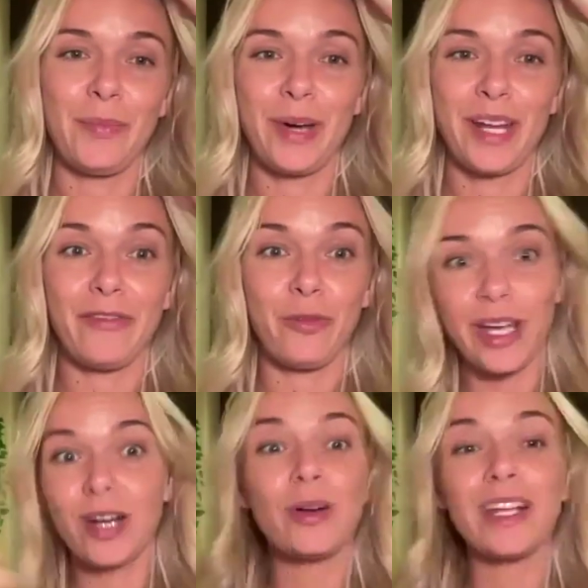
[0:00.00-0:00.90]
But if
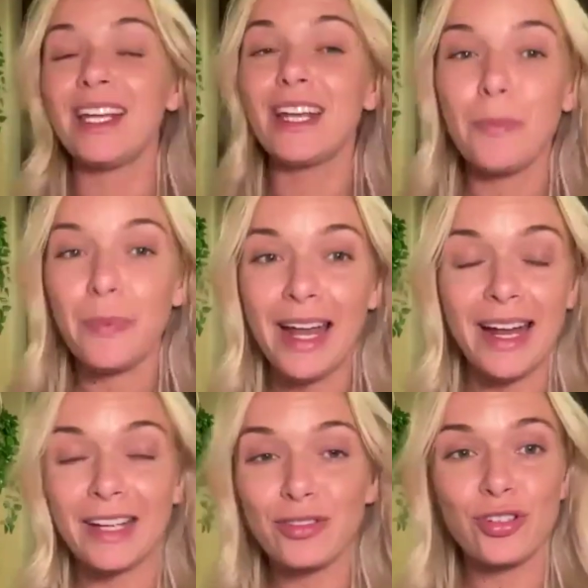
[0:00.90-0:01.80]
we don't eat up
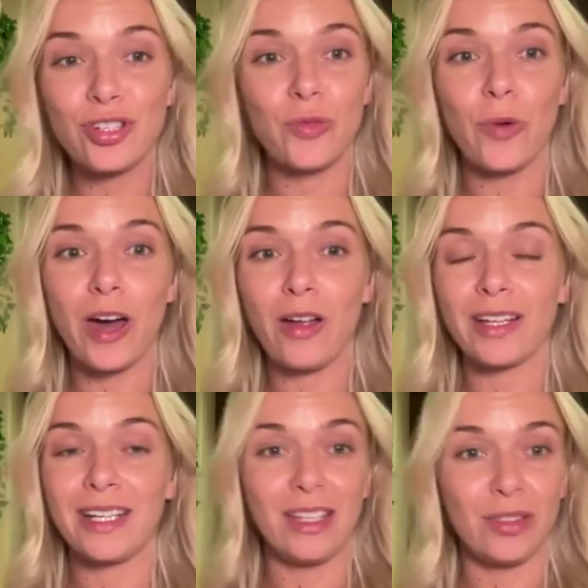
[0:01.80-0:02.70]
that estrogen well
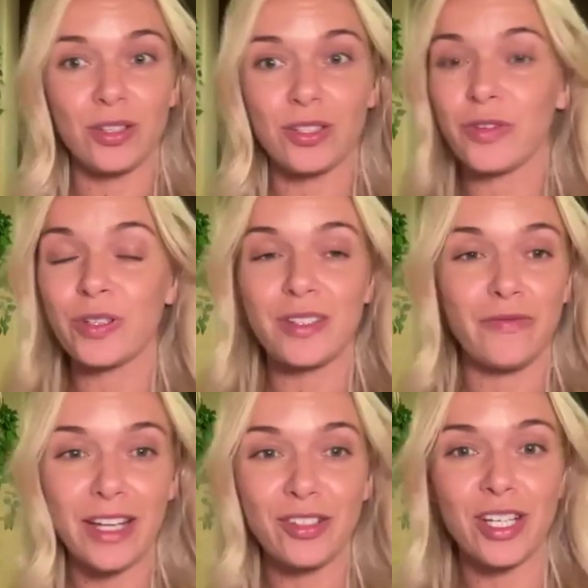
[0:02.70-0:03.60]
and eat those fruits
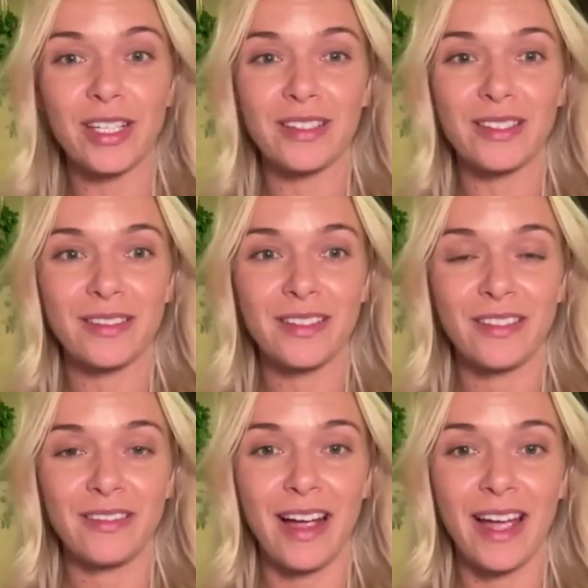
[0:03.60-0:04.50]
and veggies,
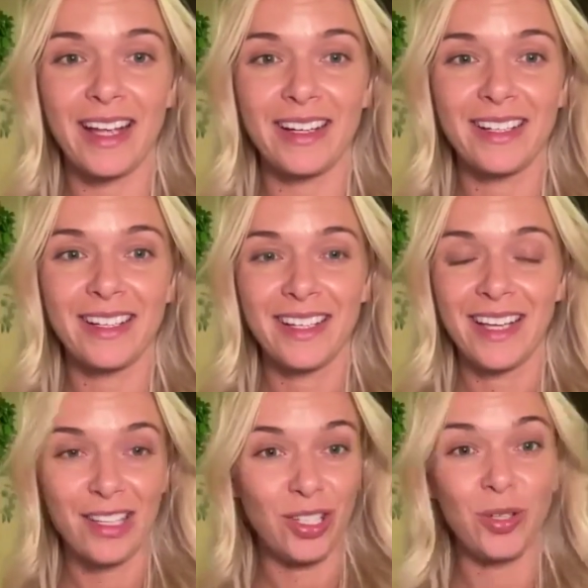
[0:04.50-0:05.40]
right,
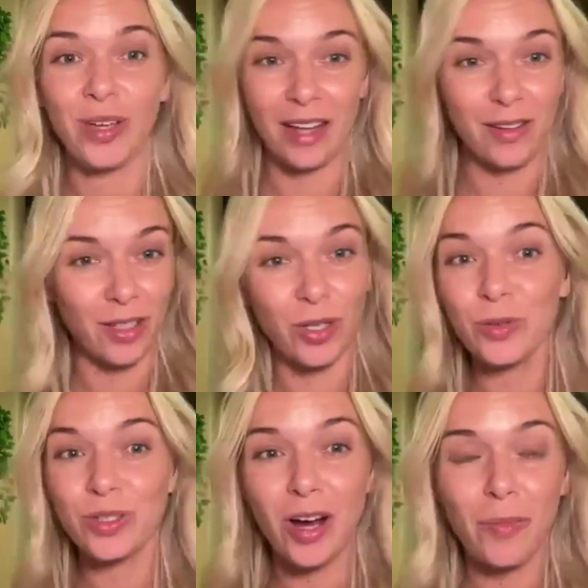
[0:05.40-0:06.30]
and
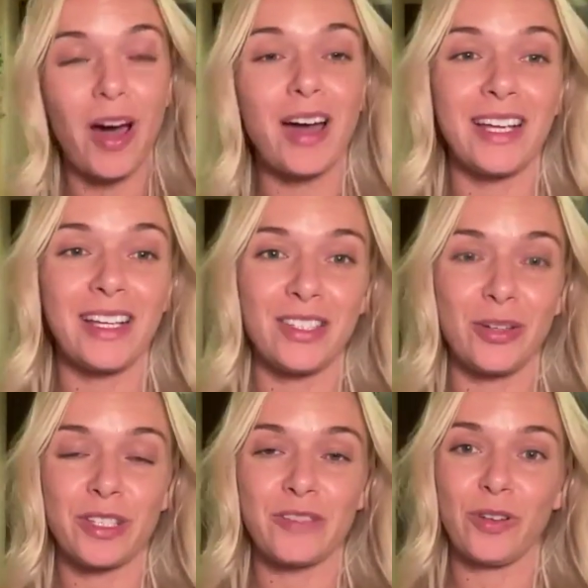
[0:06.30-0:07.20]
use our body
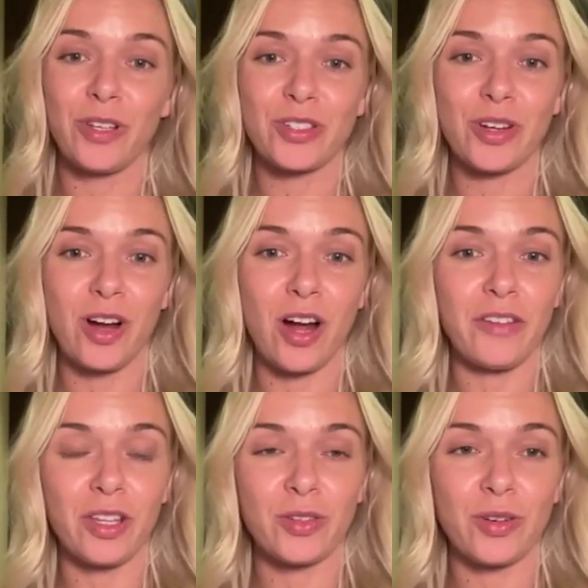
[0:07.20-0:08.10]
to its fullest during our
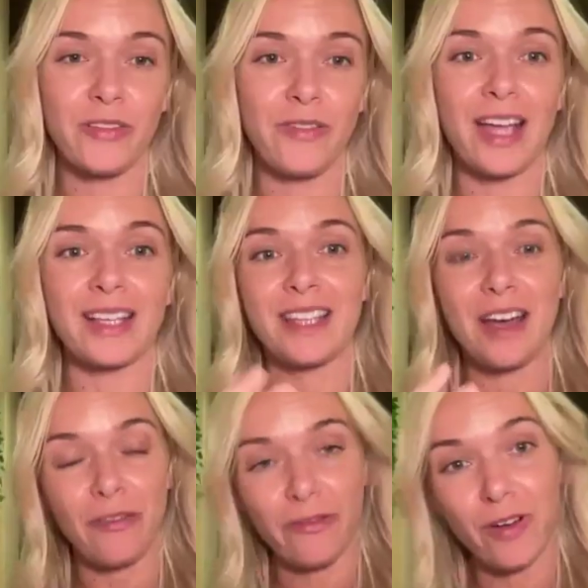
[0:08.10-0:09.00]
ovulatory phase,
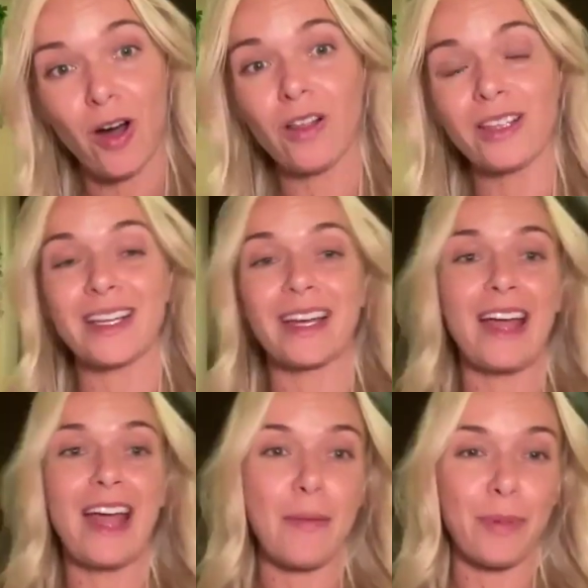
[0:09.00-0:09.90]
that fall isn't going
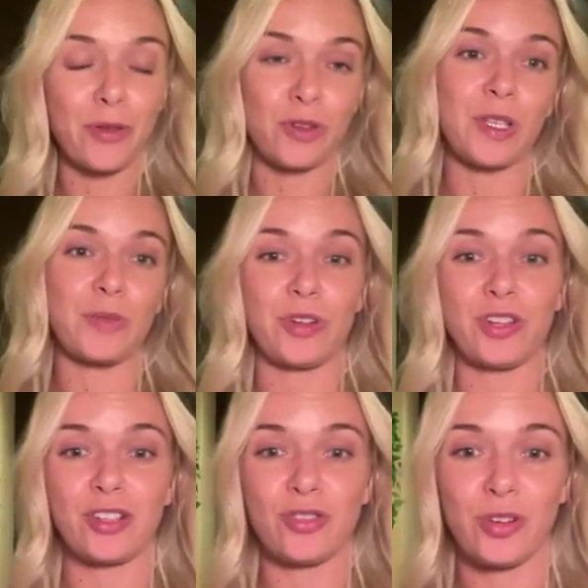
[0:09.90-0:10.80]
to happen, which means
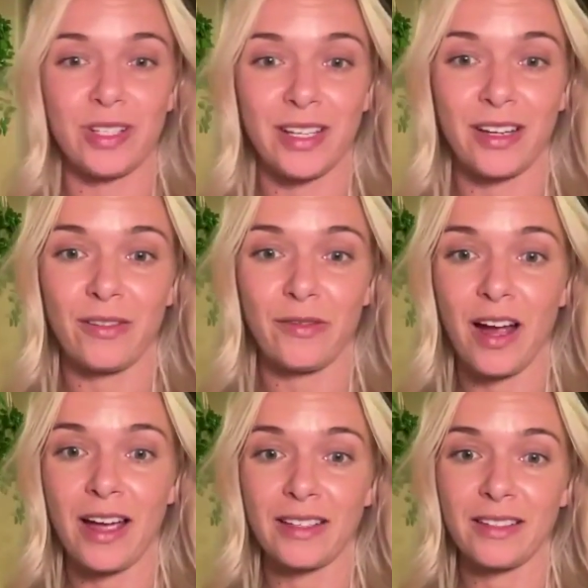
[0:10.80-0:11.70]
progesterone isn't going to
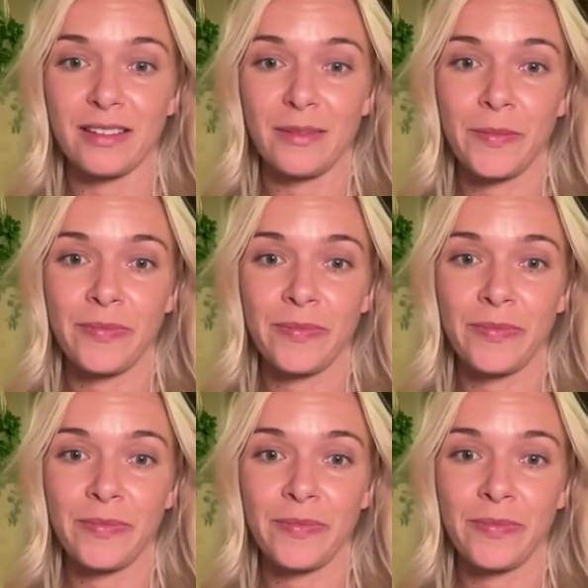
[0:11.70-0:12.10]
rise.